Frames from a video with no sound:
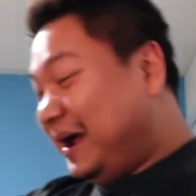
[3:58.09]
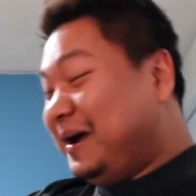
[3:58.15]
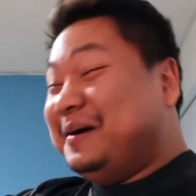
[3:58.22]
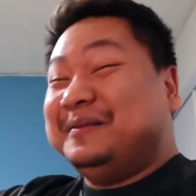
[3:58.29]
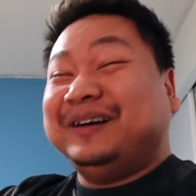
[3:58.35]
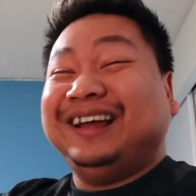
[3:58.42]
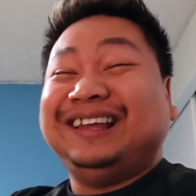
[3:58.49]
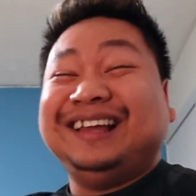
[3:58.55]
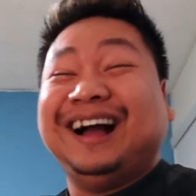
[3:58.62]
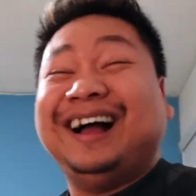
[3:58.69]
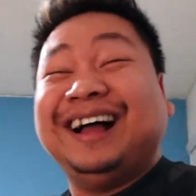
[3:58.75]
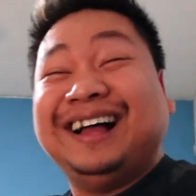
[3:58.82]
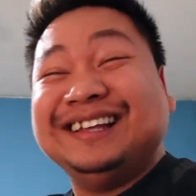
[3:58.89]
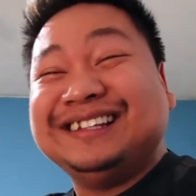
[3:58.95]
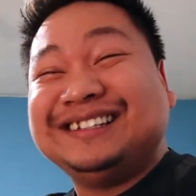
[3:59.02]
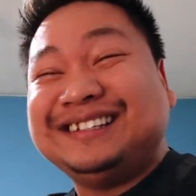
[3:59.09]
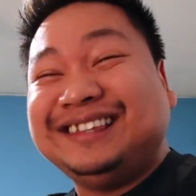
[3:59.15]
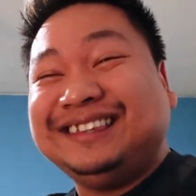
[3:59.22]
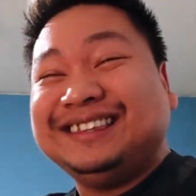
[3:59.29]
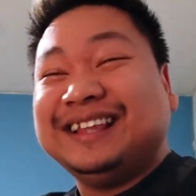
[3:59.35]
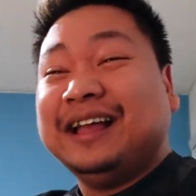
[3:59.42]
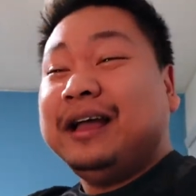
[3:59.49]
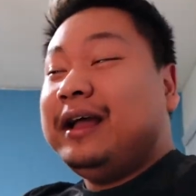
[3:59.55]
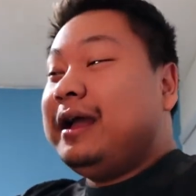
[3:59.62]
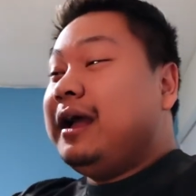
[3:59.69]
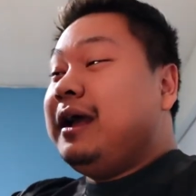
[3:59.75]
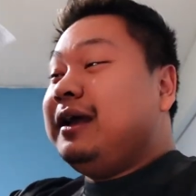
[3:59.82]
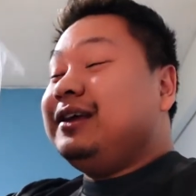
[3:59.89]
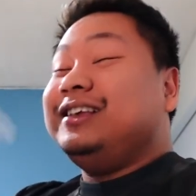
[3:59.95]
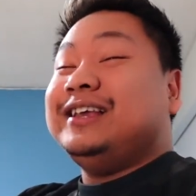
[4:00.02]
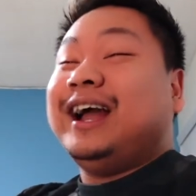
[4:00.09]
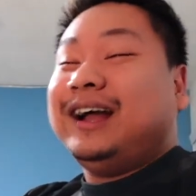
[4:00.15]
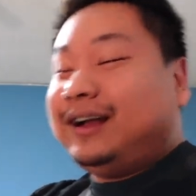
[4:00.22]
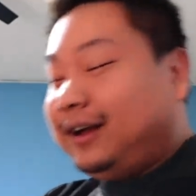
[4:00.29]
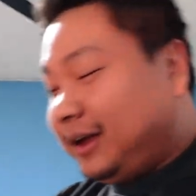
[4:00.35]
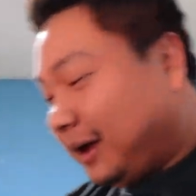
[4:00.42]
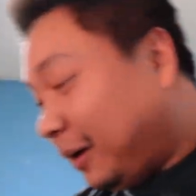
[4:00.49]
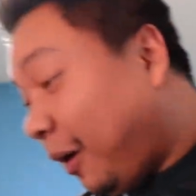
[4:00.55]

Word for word: oh my gosh. Yeah.